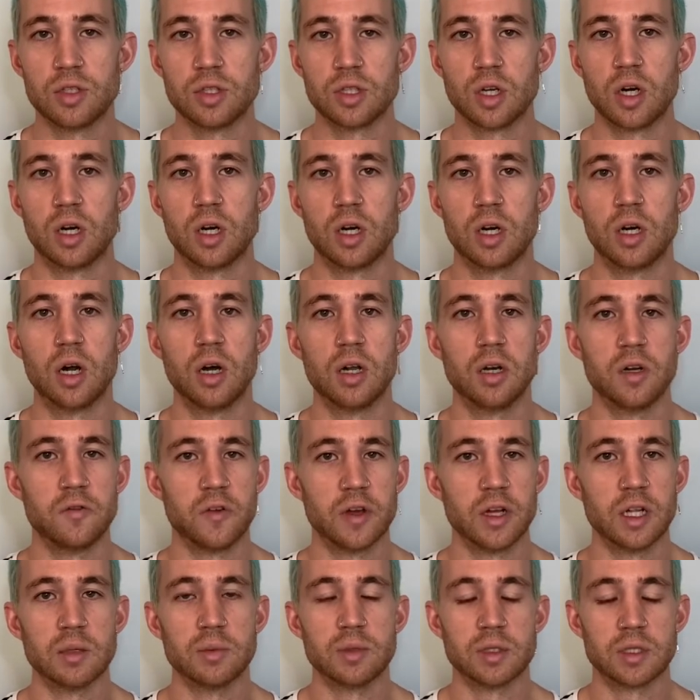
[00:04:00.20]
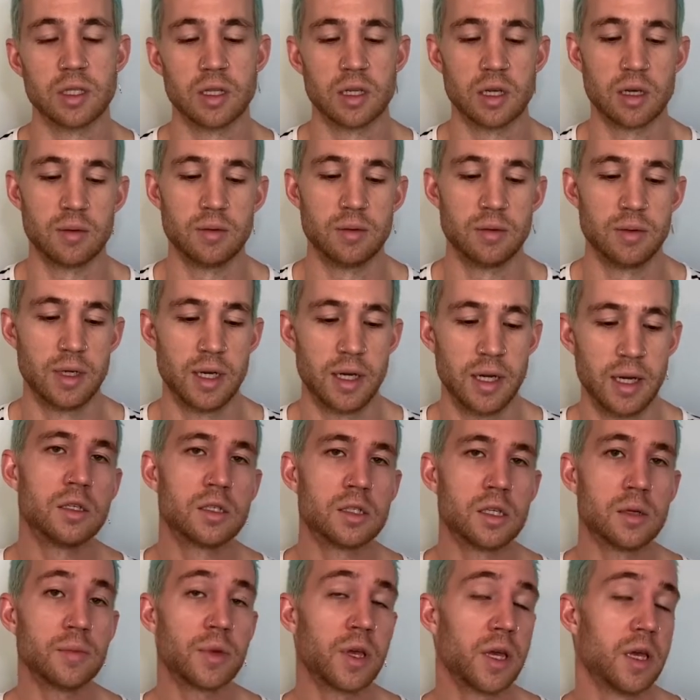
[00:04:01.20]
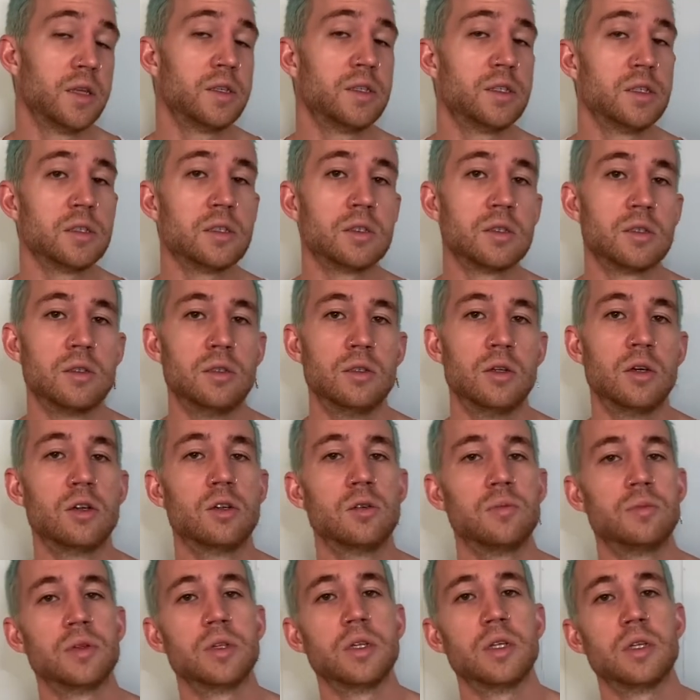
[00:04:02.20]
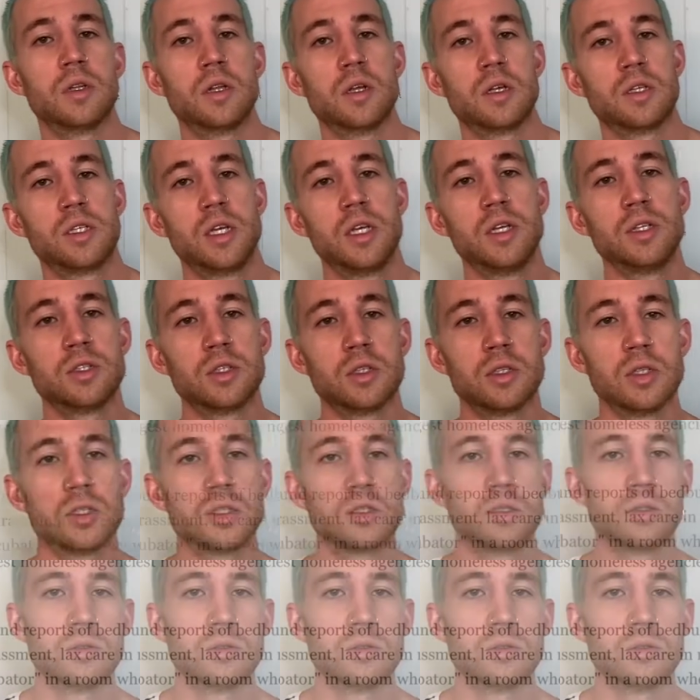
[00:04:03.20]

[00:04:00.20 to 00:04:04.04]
are unavailable to them. In some cases, notably in Los Angeles,